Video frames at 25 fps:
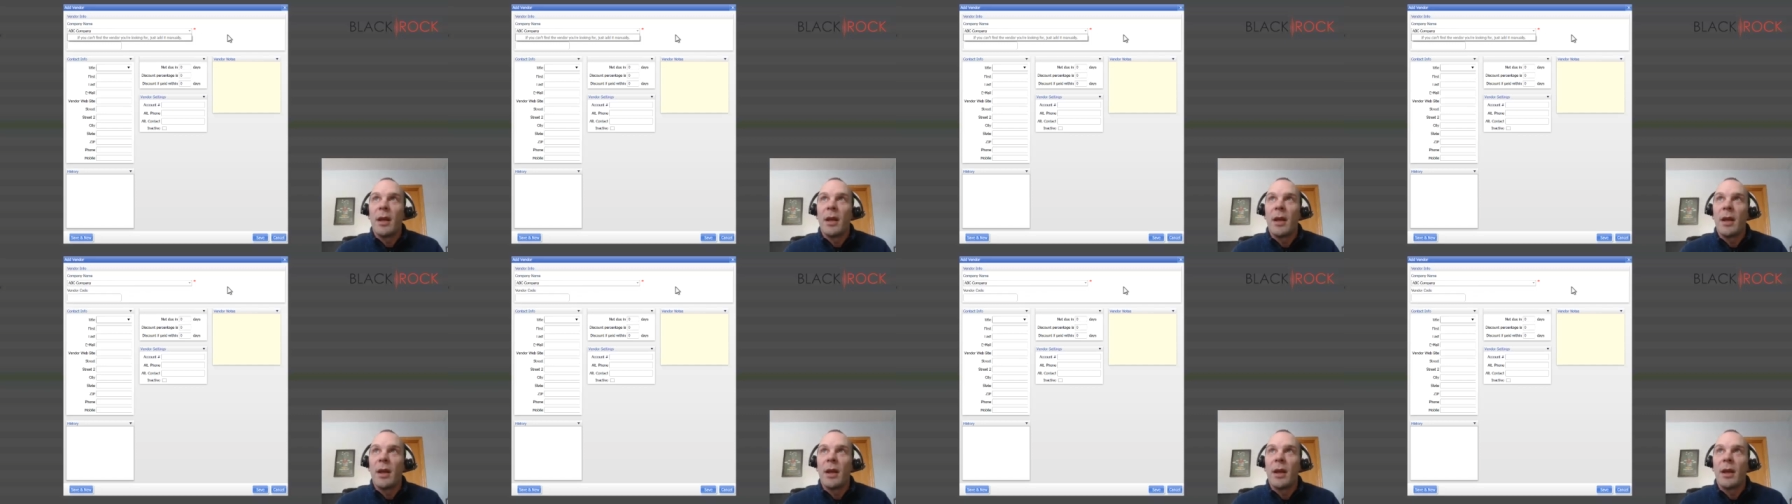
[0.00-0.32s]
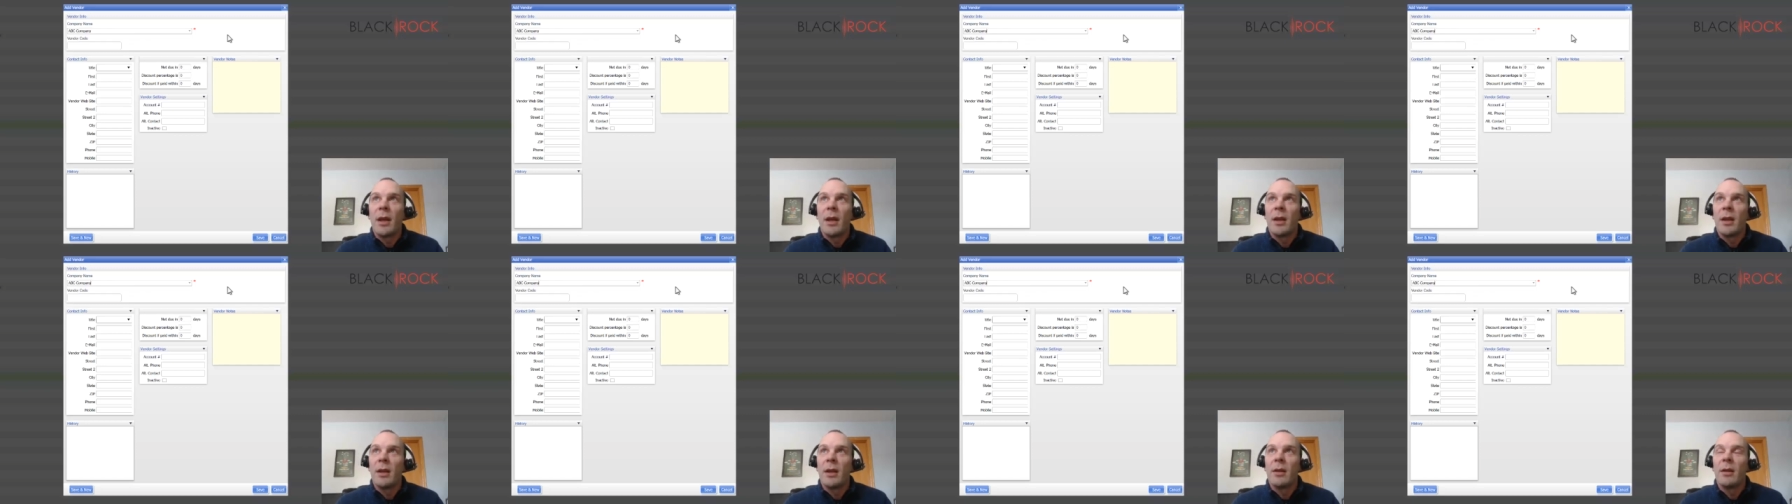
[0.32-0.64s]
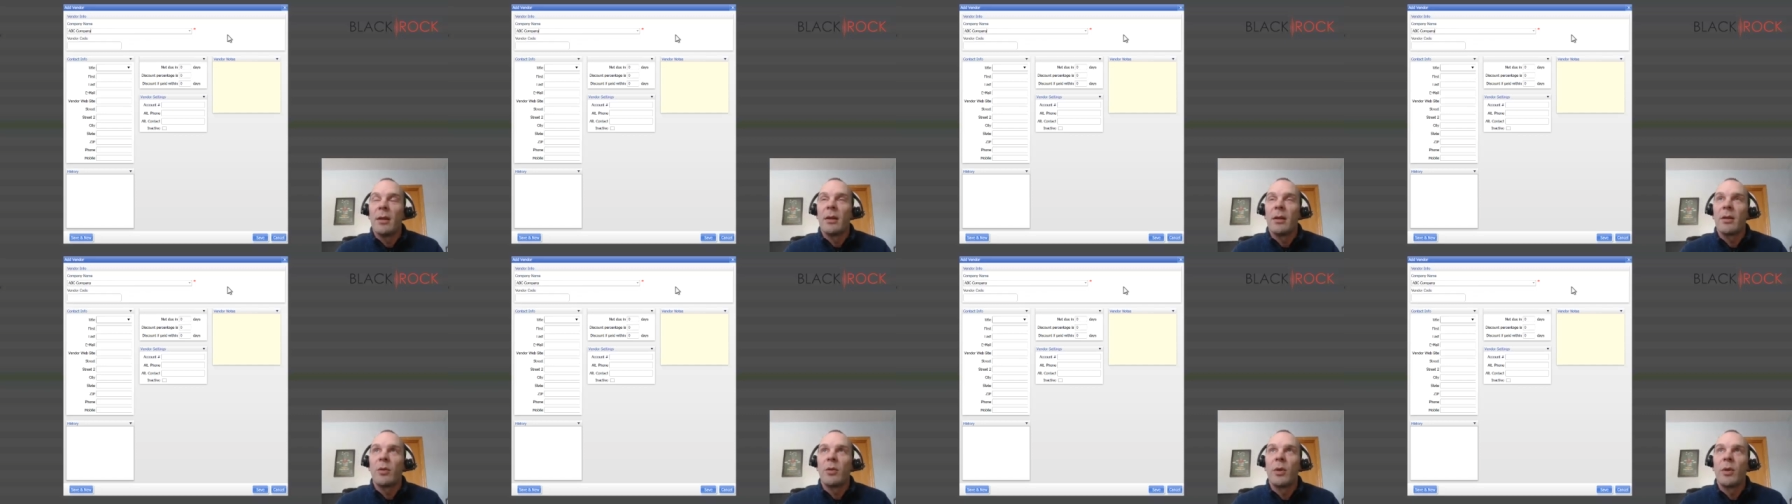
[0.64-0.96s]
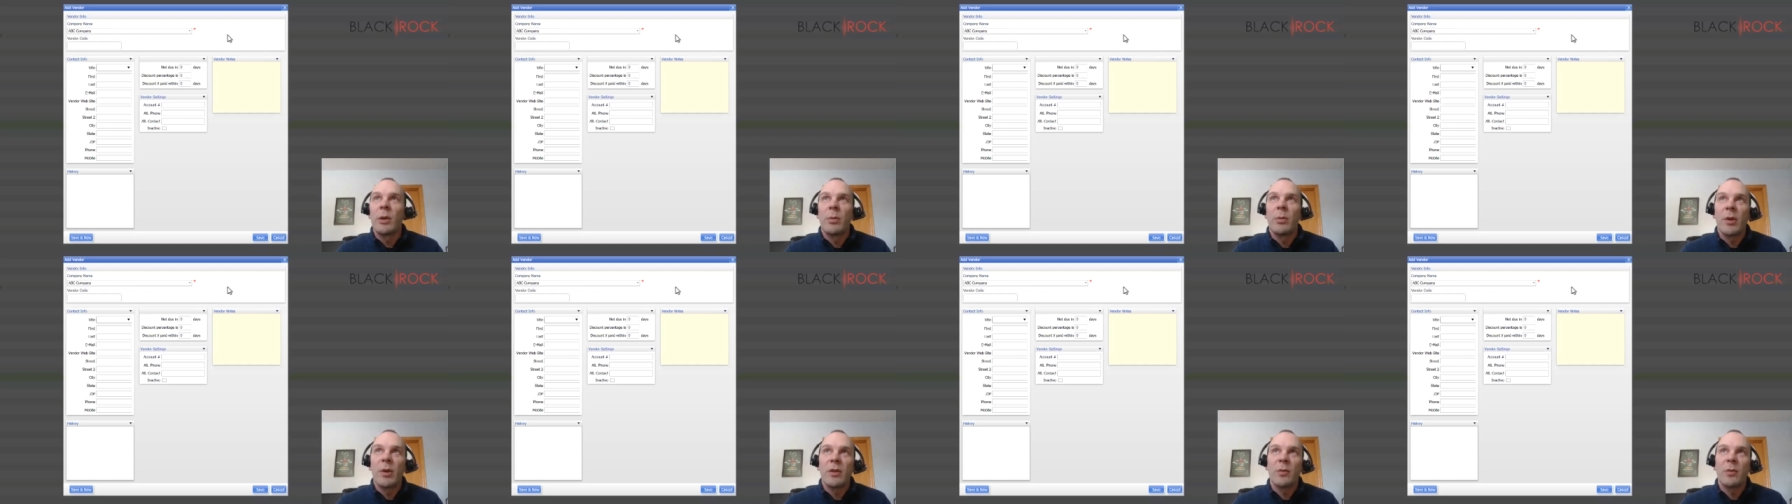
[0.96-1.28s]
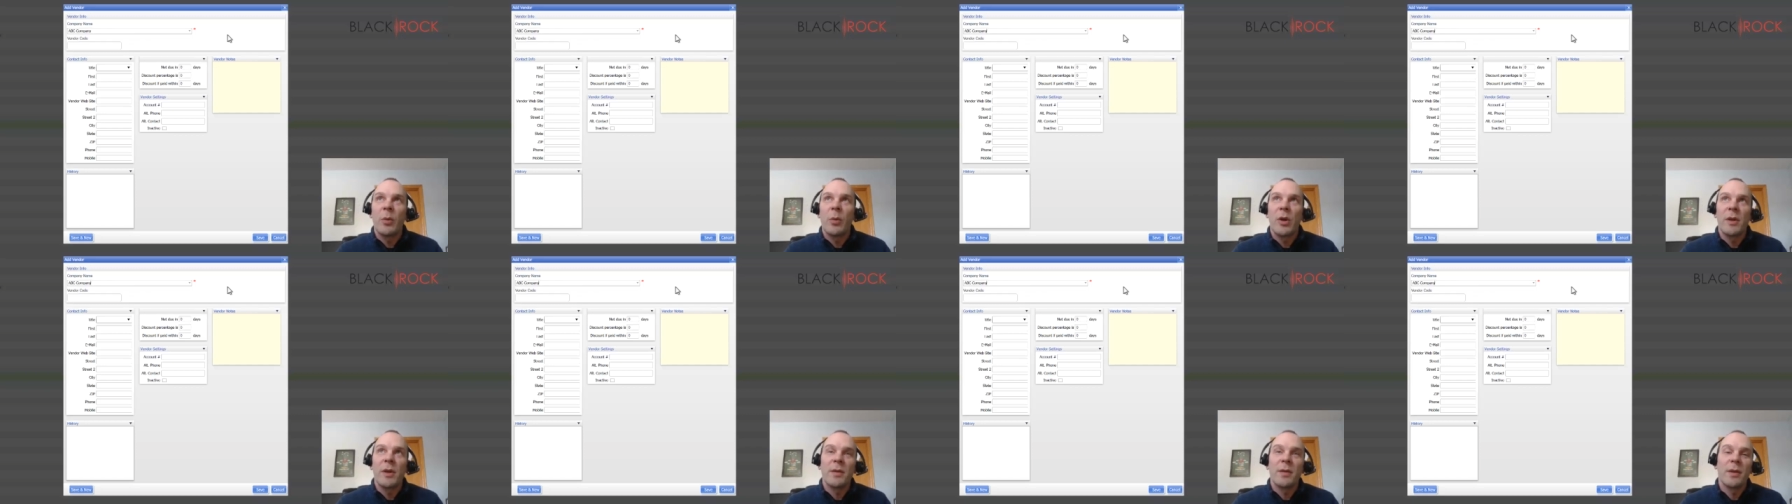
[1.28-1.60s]
And QuickBooks
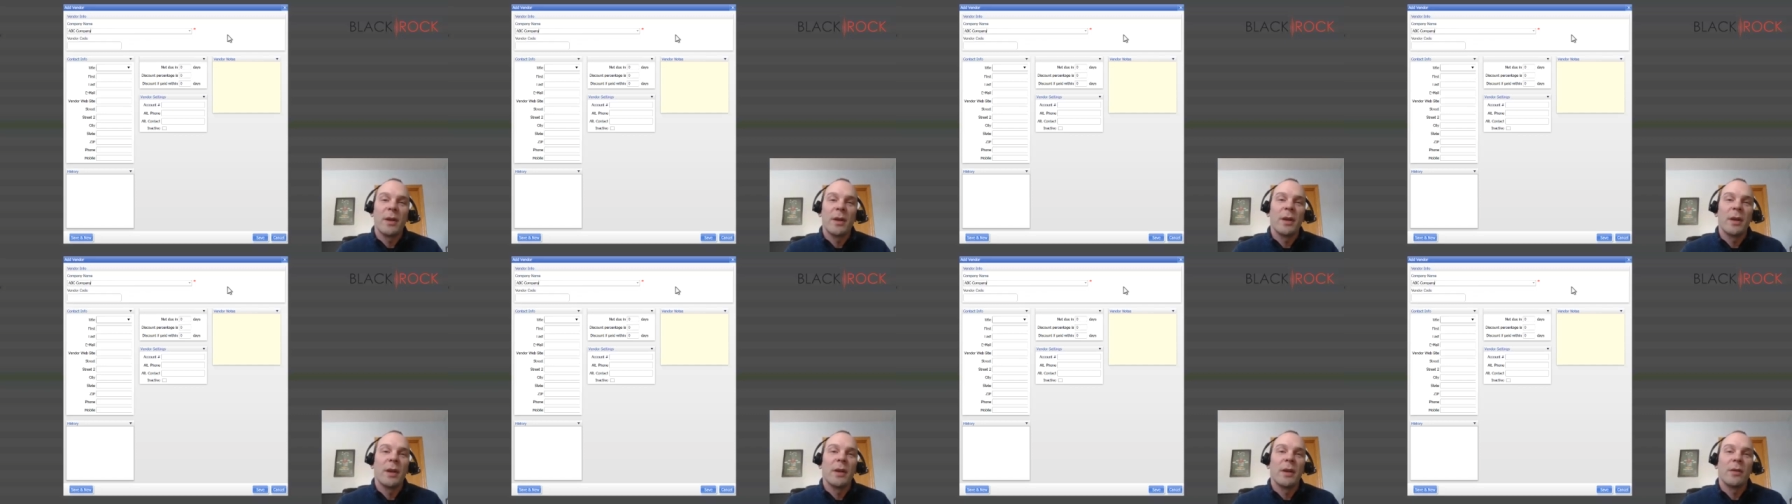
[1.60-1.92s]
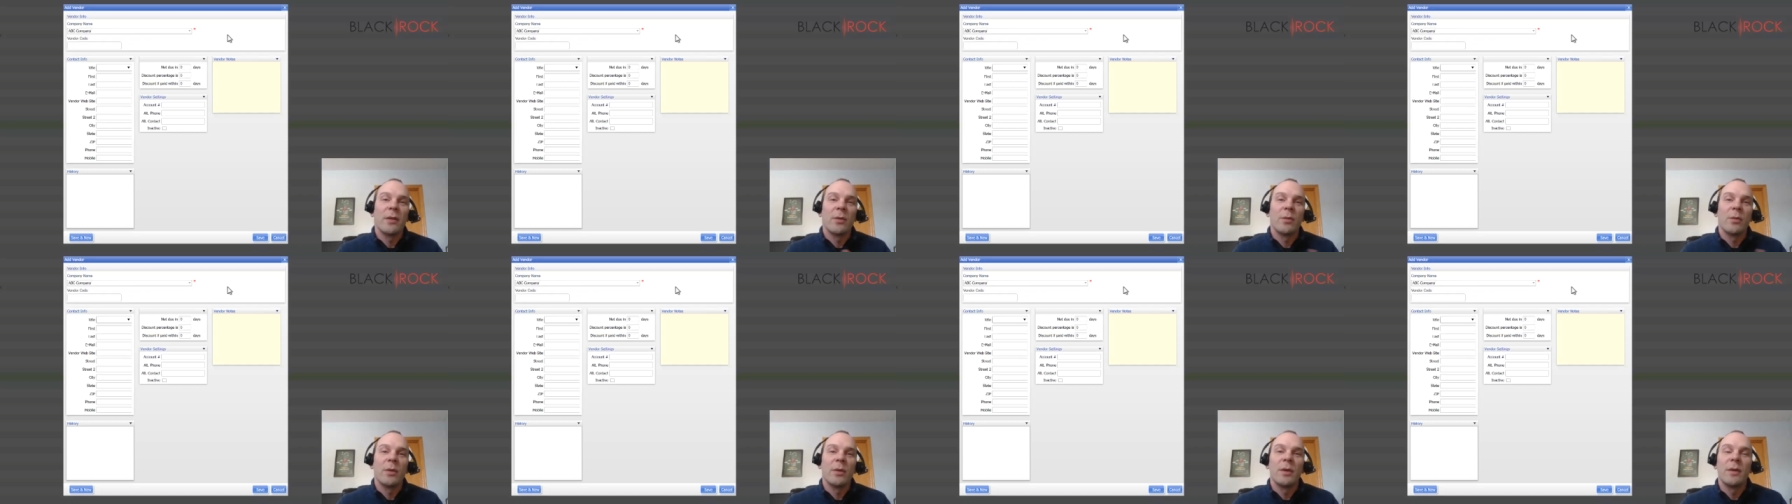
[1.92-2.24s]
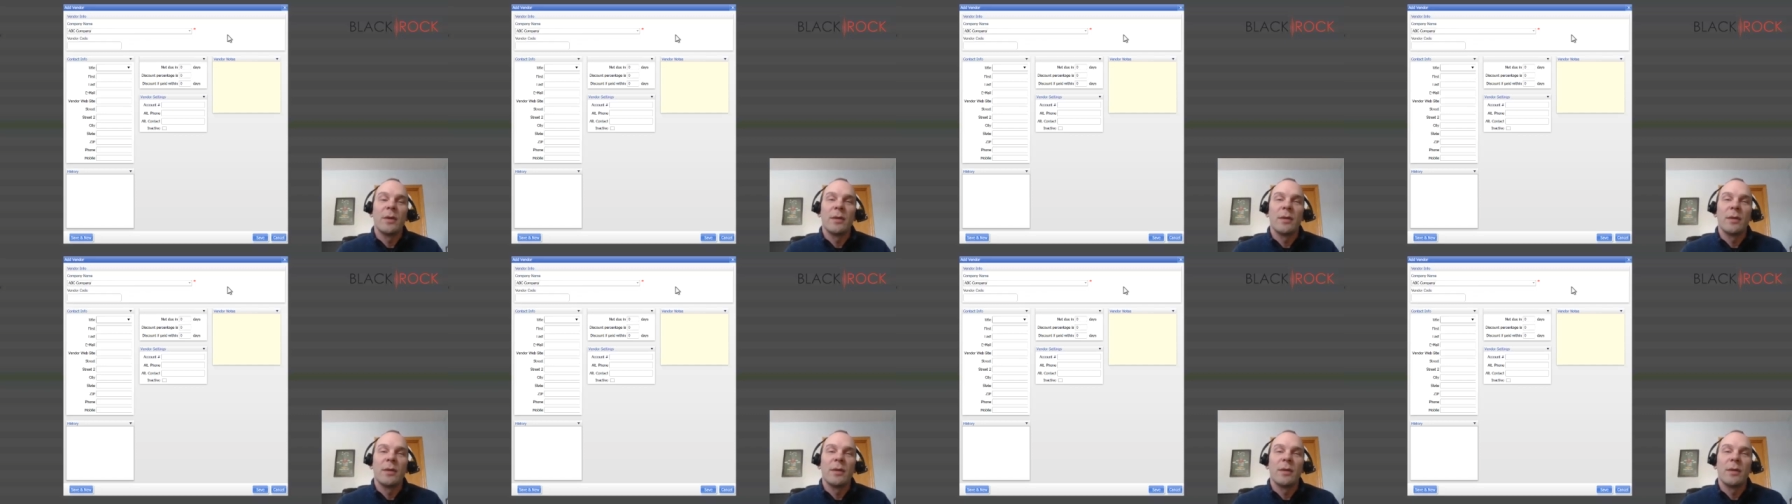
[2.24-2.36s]
Point of Sale has a really